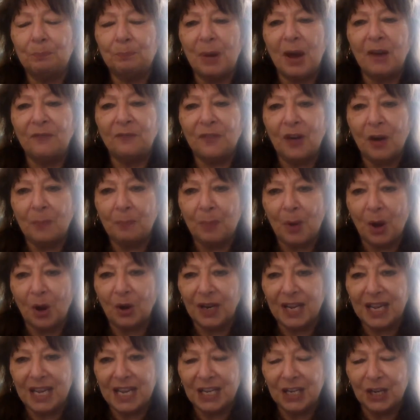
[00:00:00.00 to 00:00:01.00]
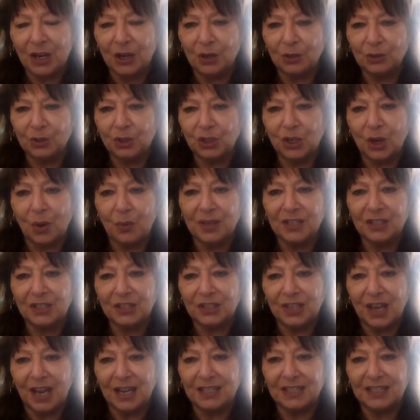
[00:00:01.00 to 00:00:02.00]
puff up our egos showing
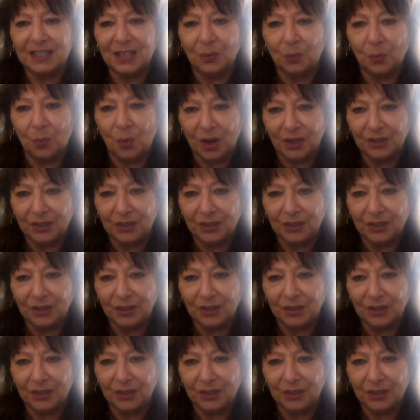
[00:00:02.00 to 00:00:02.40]
signs and